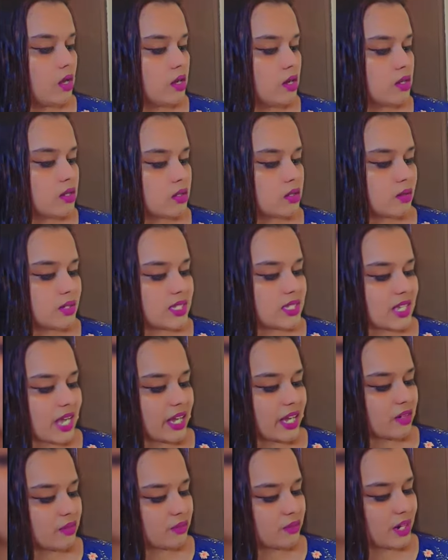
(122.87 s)
So it's
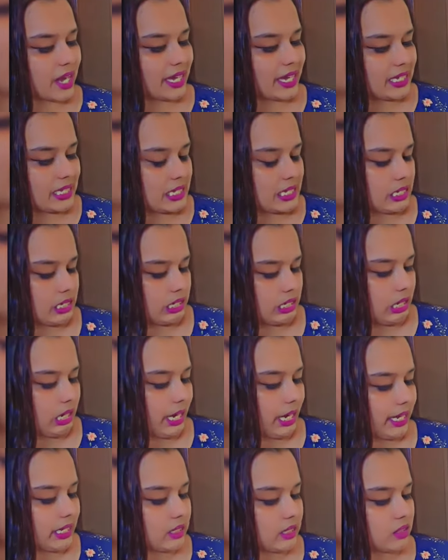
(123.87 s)
kind of nice.
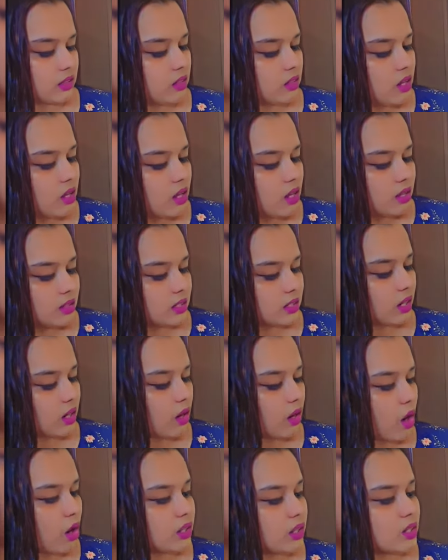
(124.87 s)
Like, there are
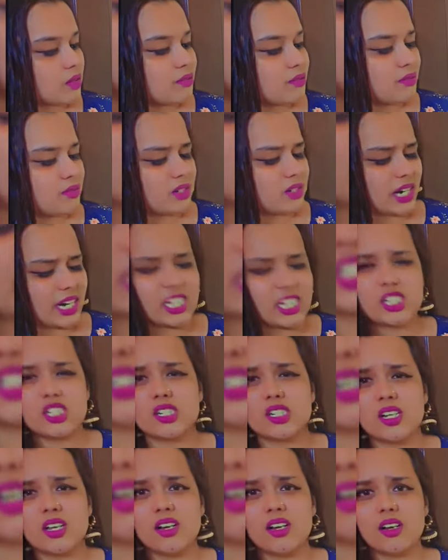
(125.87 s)
a lot of
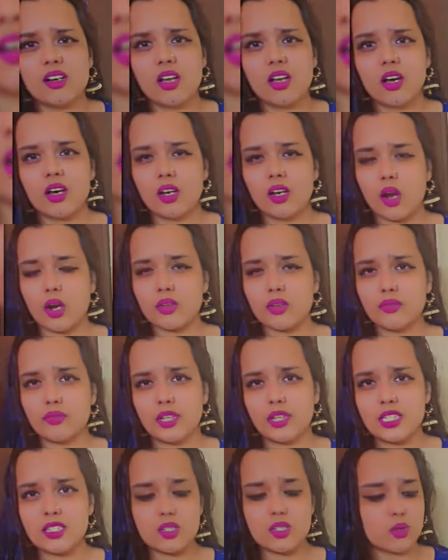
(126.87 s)
traditional, a lot of
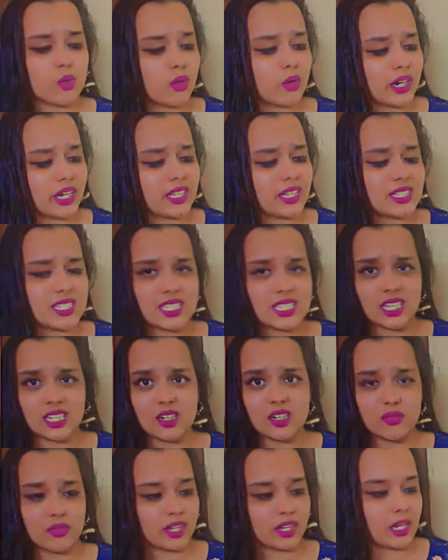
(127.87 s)
historical
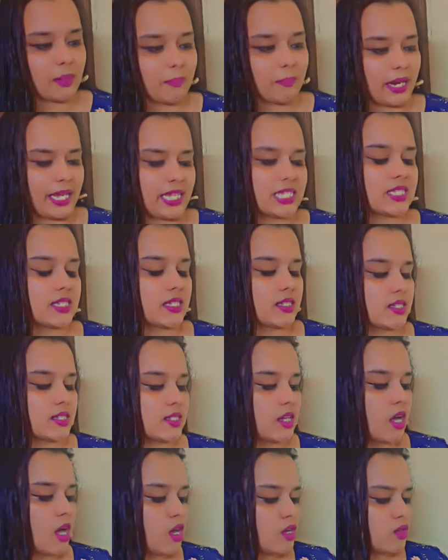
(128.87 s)
significant
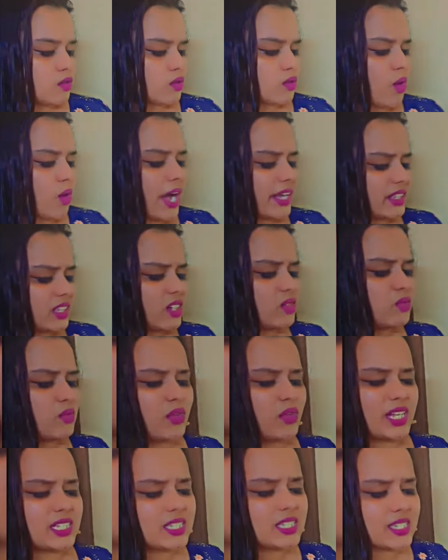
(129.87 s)
places. So I think
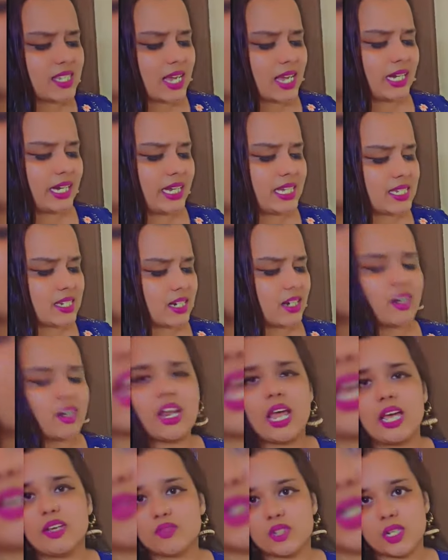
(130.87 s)
once at least in a
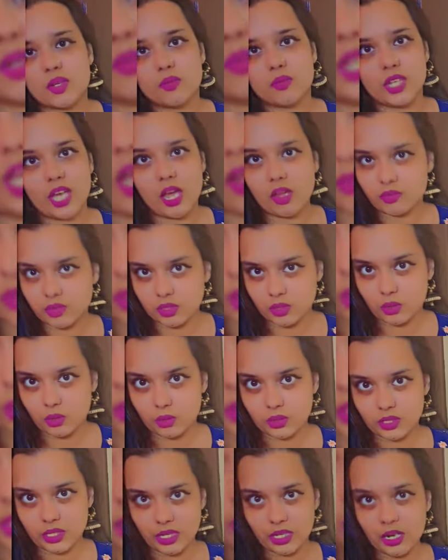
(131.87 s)
lifetime, we have to
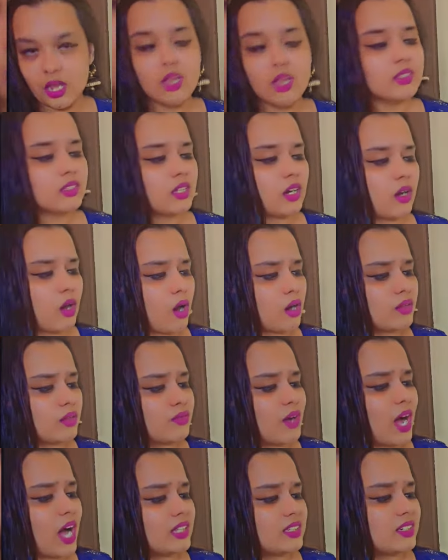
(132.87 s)
go there. There are a lot of
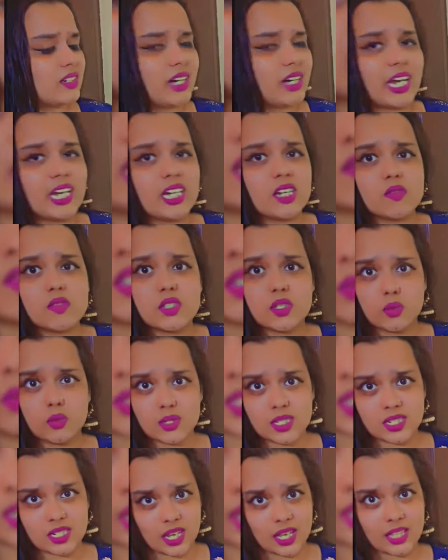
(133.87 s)
other natives
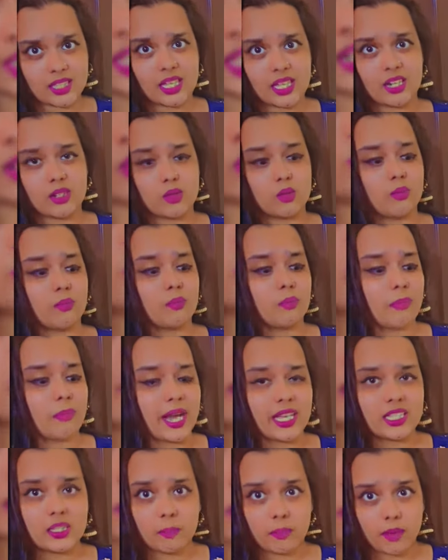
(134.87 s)
who stay there, who
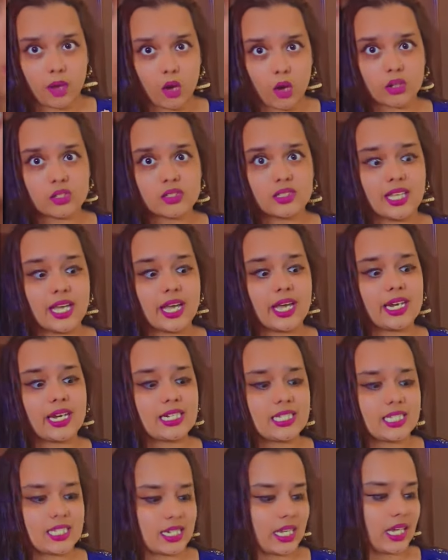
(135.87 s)
buy the plot there
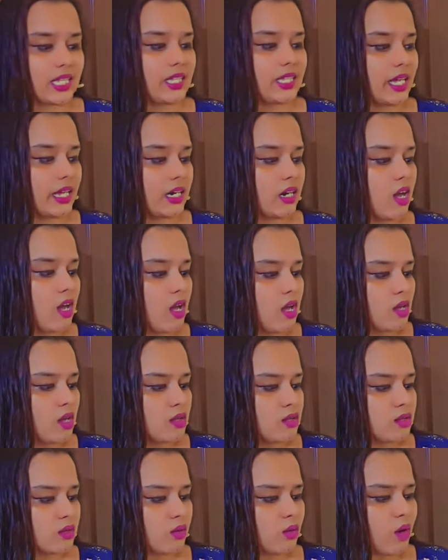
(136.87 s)
and stay there.
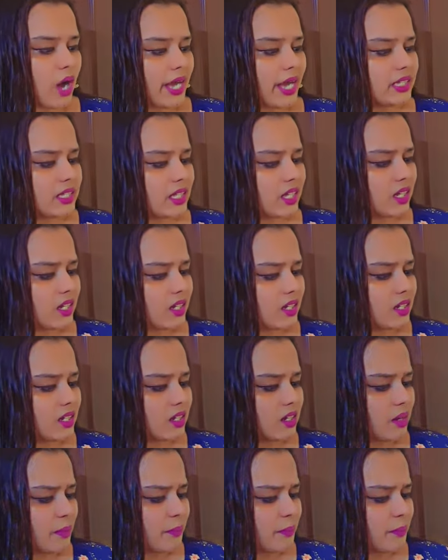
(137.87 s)
So I think